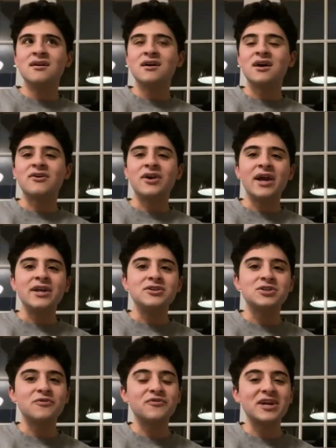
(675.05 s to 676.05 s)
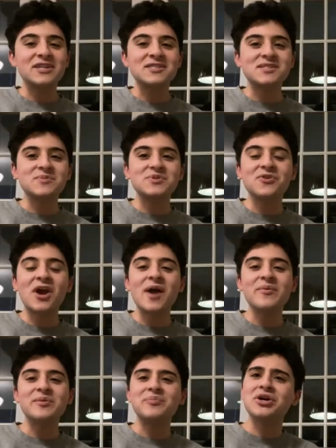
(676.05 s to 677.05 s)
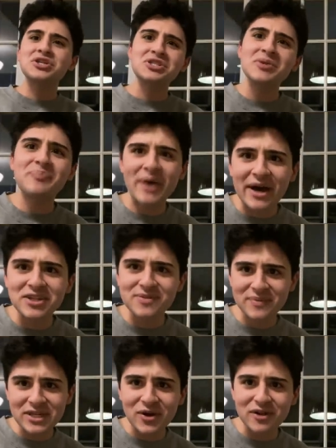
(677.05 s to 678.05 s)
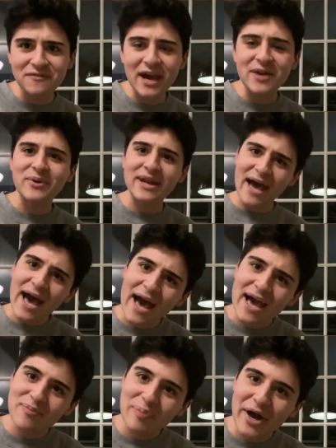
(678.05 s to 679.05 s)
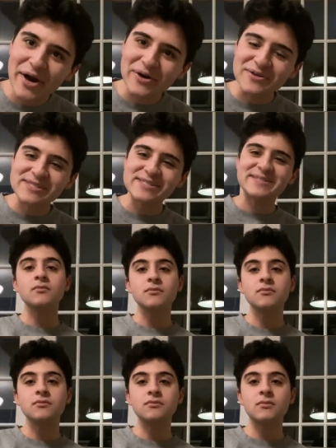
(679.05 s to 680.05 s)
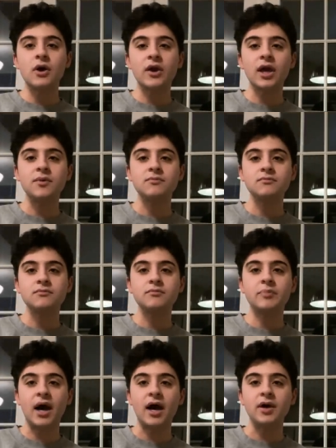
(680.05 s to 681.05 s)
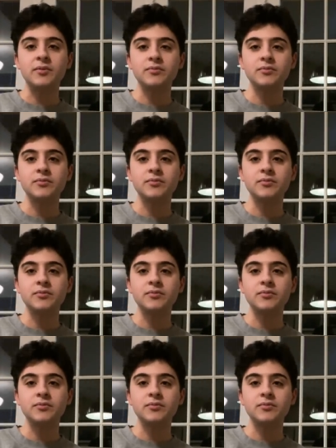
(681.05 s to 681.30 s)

All right, don't forget to subscribe and push the bell to be notified when I post. Okay, bye.